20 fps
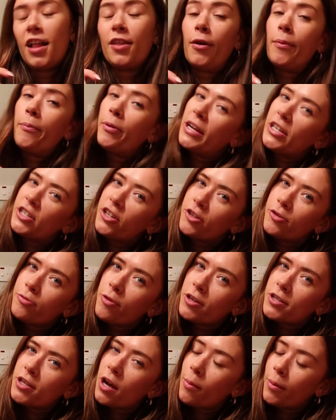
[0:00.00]
Although I'm pretty sure
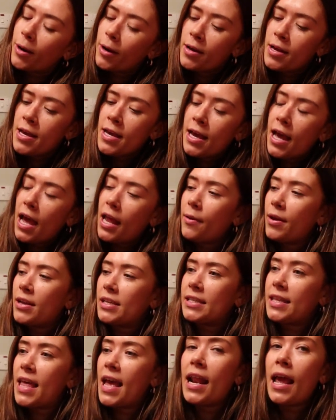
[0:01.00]
it's Ross Harbour.
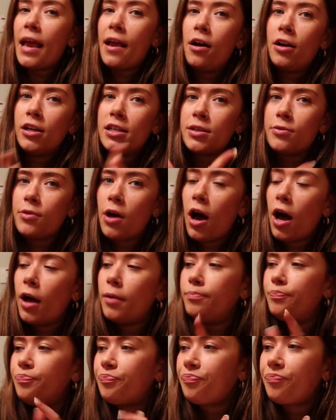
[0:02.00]
Anyways, then I also
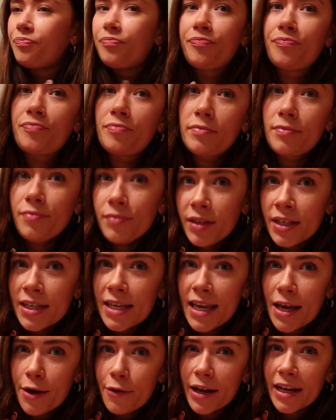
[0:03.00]
got
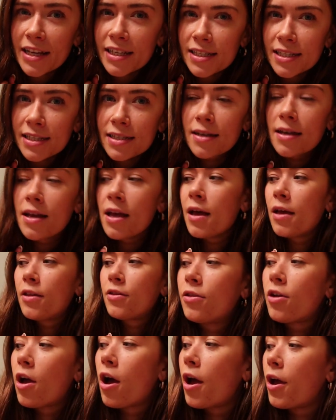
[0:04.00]
earrings.
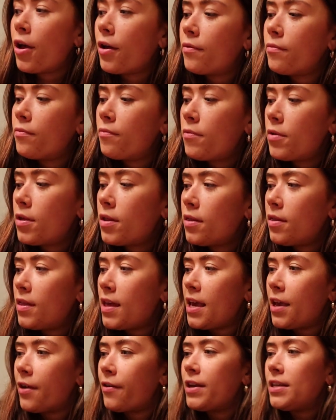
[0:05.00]
Now,
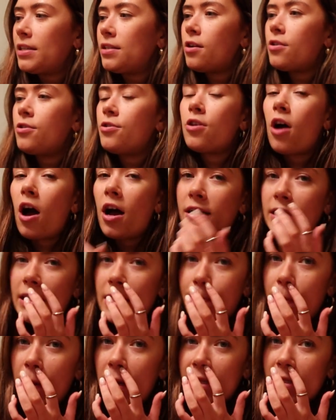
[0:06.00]
the earrings are not
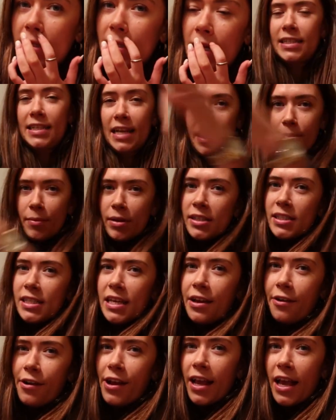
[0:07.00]
as big a
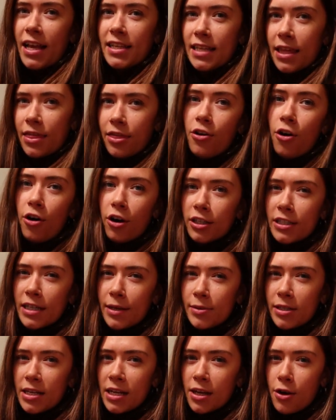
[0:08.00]
statement earring as I thought
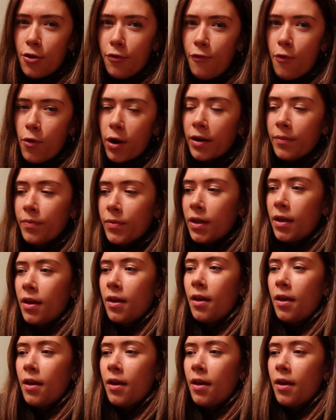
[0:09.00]
I was gonna go for.